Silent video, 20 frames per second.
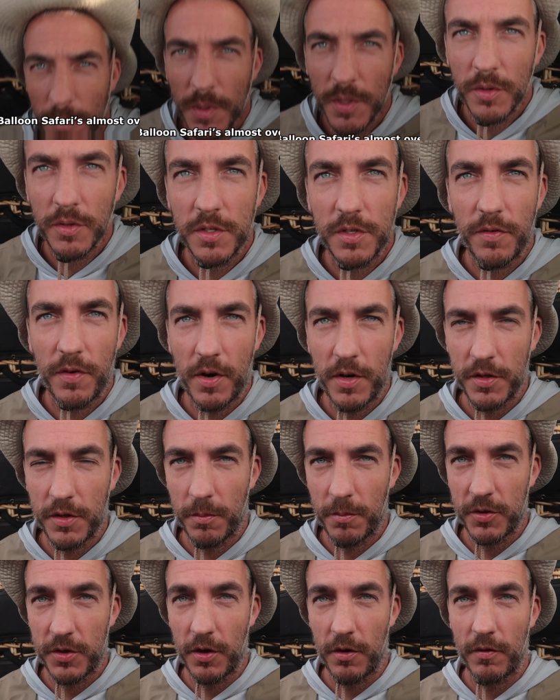balloon safari is
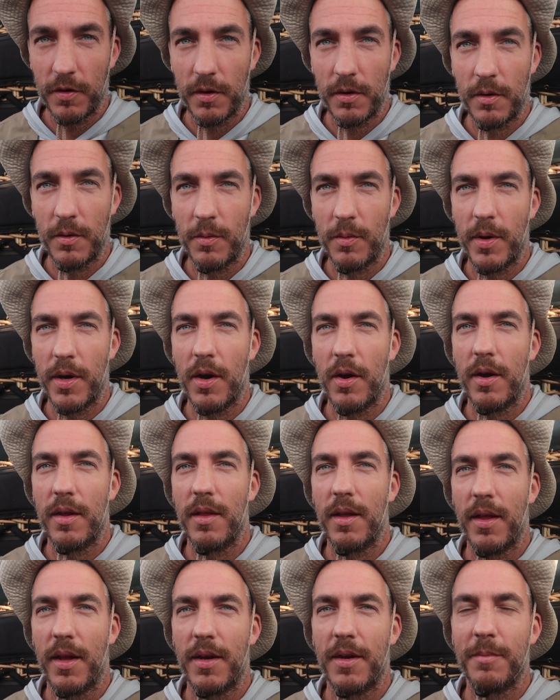almost over. We are in
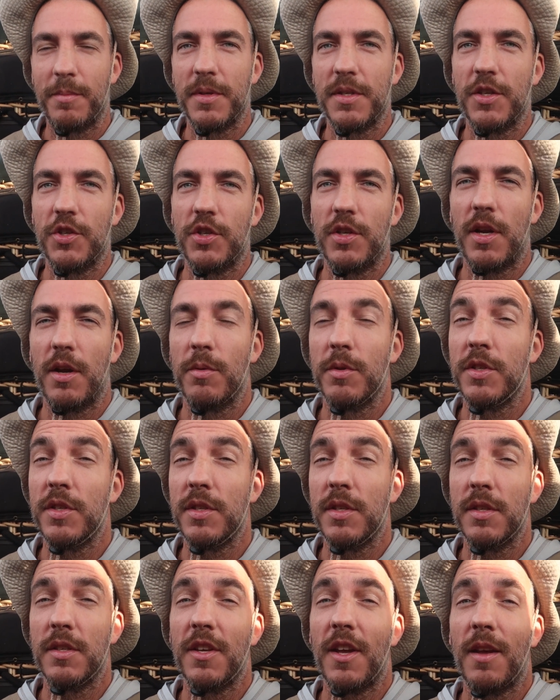the landing position now, which
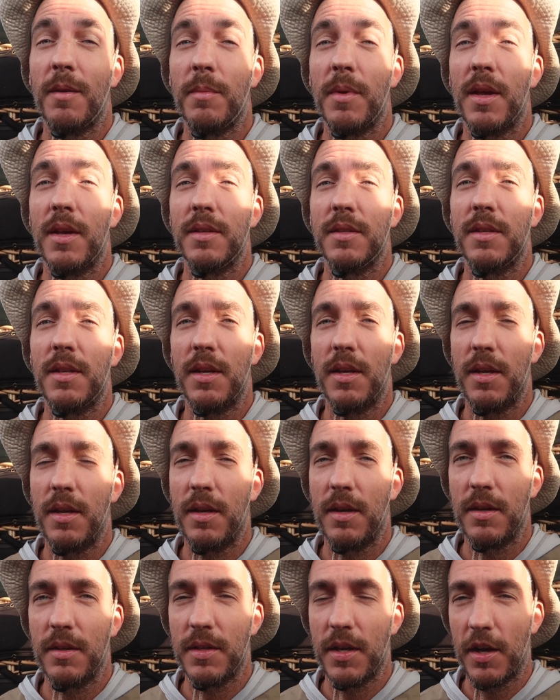is the same as
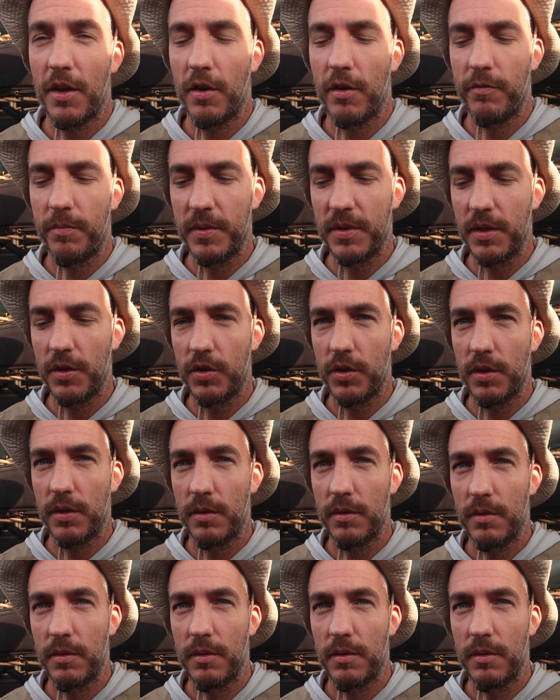the takeoff position.